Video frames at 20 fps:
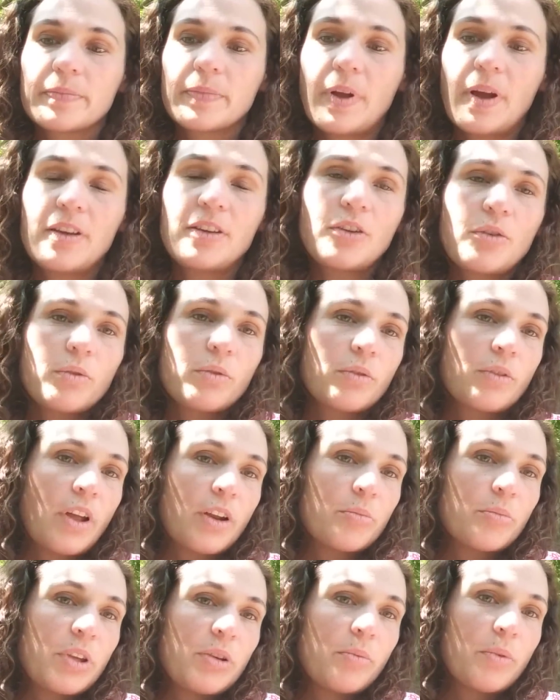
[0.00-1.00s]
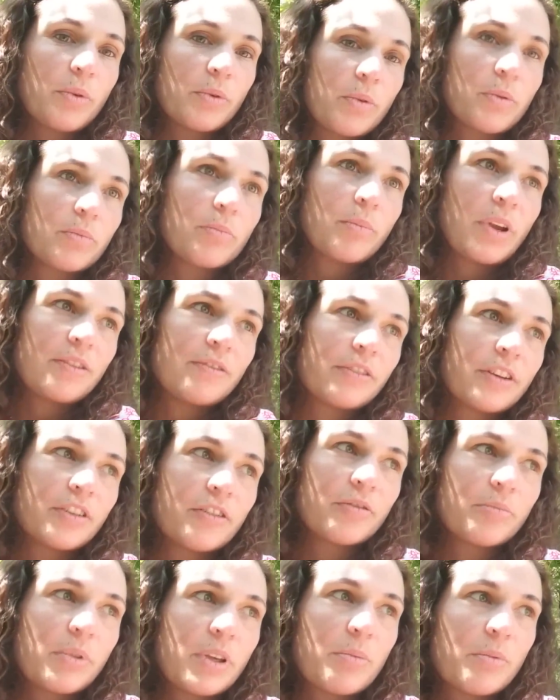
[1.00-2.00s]
I know a lot of people made fun
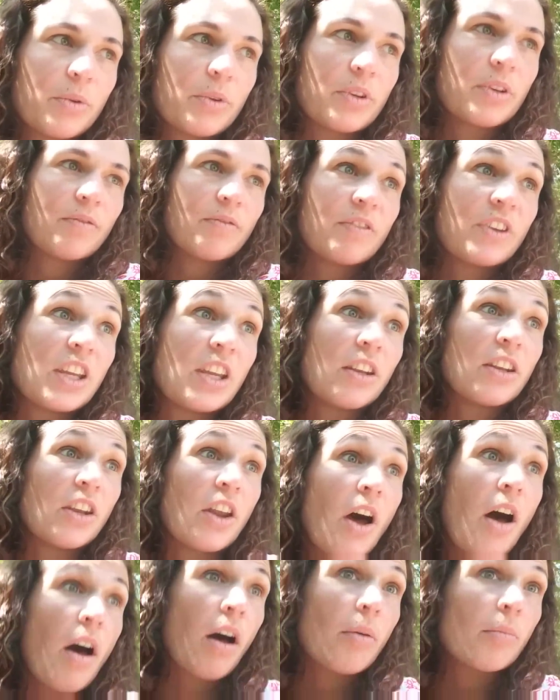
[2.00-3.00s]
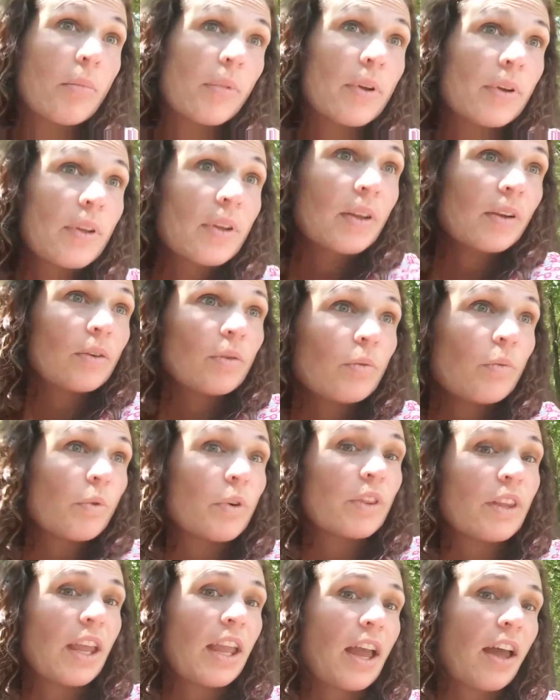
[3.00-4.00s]
of people in Vietnam
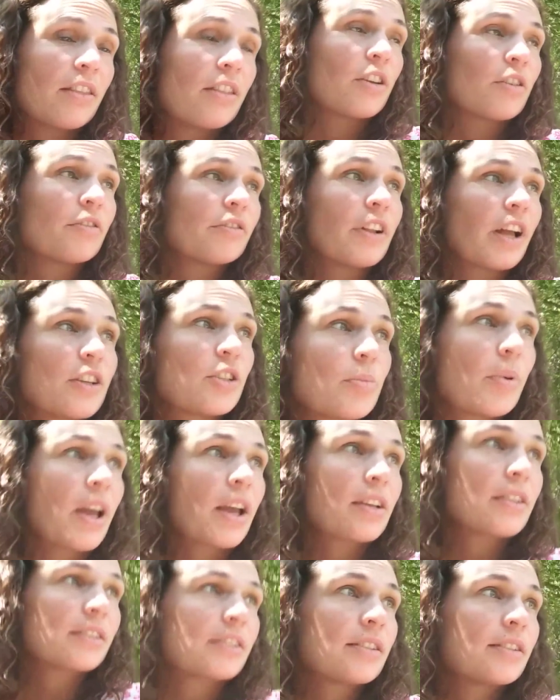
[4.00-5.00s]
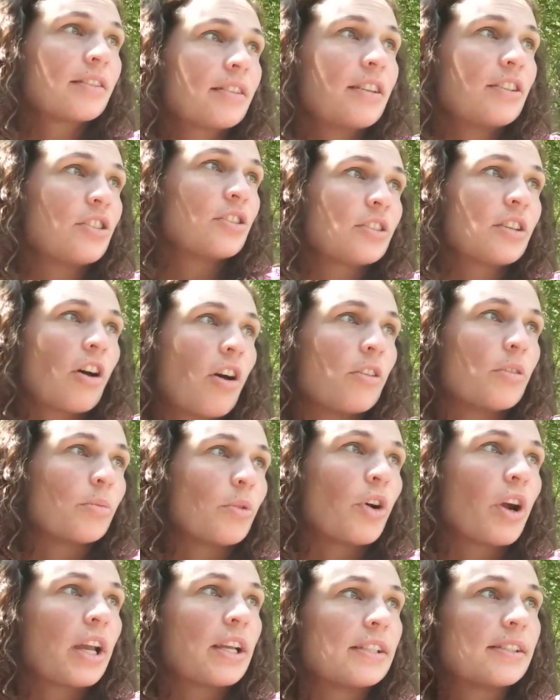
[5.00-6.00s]
when they had their flashbacks. They just called them
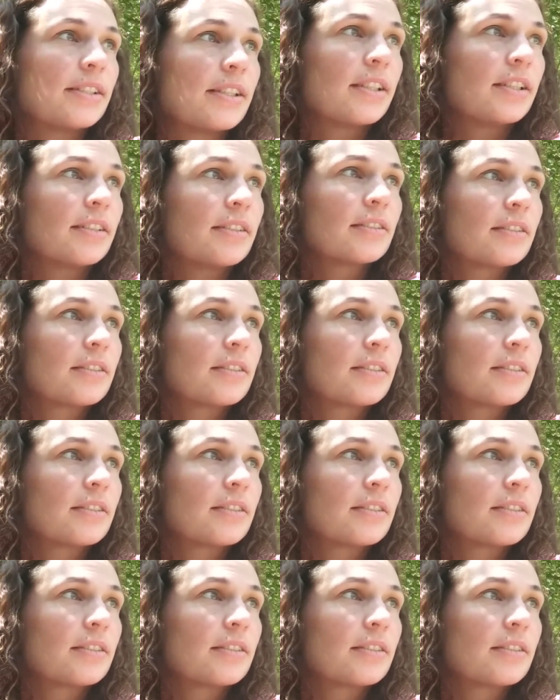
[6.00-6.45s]
crazy.